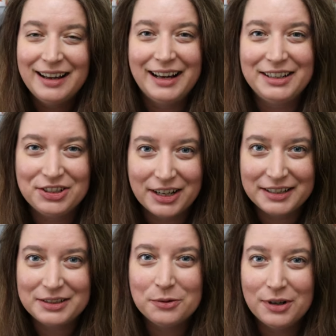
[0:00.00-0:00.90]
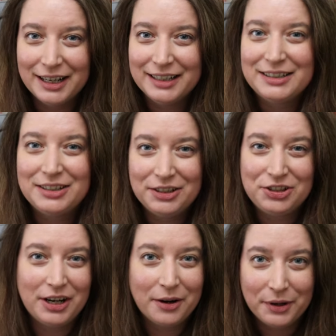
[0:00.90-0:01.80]
I just want to
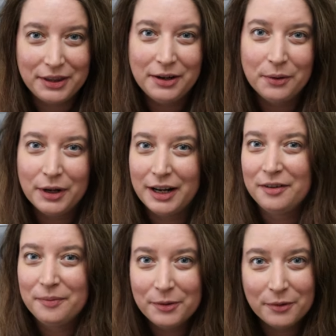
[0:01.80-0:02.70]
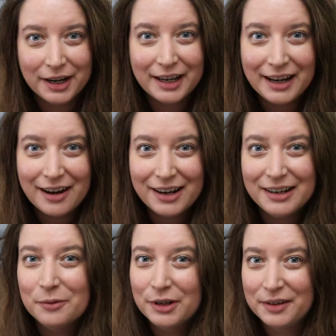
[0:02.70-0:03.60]
share with you what I've been working on
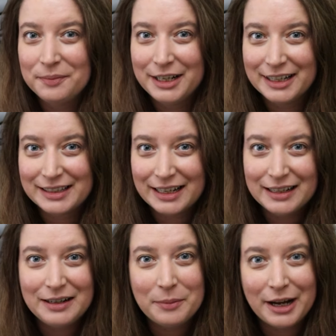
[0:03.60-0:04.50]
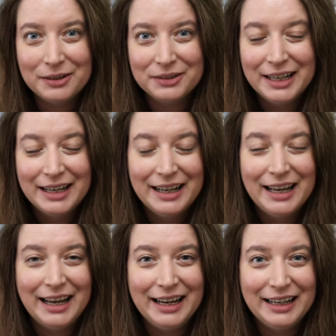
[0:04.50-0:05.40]
and what I've been excited about
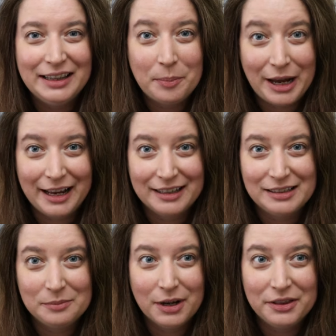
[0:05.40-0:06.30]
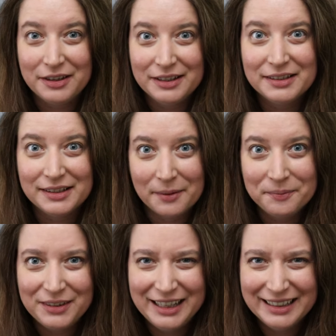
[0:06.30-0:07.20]
in the past month and some.